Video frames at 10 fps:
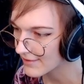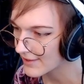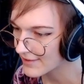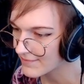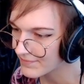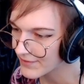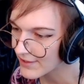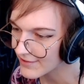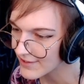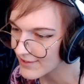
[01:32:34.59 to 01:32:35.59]
You can
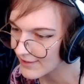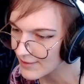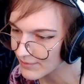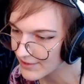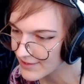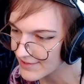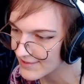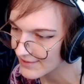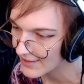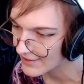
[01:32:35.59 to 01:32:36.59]
also delete
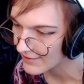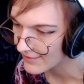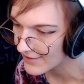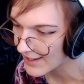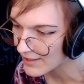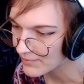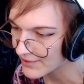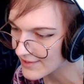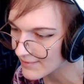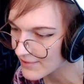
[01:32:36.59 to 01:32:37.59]
points. You can also add
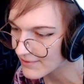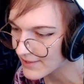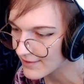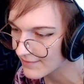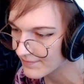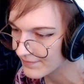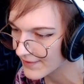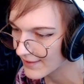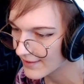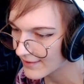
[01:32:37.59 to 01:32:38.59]
points in between.
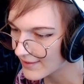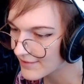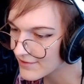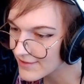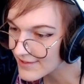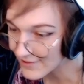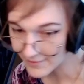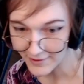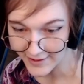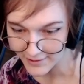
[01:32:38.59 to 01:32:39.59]
So this is
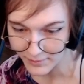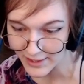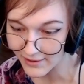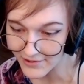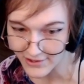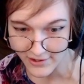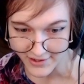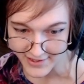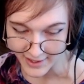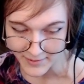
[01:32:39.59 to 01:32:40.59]
something that's pretty close to your
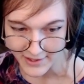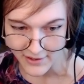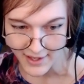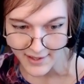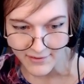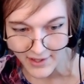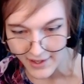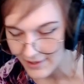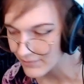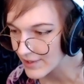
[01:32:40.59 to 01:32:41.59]
assignment that you have
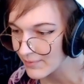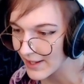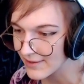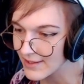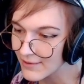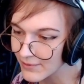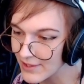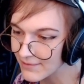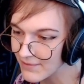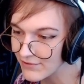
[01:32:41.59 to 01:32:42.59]
with the pathing,
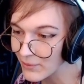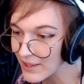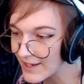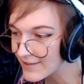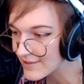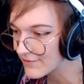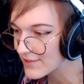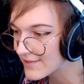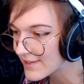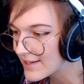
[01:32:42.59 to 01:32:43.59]
where if you want to edit stuff in
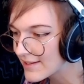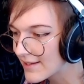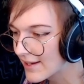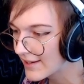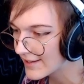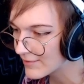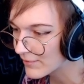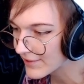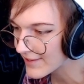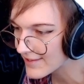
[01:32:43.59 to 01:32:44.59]
the scene and have
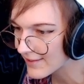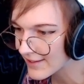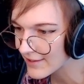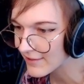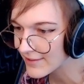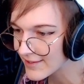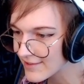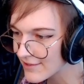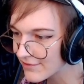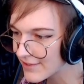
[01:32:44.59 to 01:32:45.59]
multi-select and all that
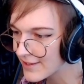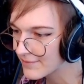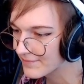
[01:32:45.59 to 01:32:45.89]
stuff, right?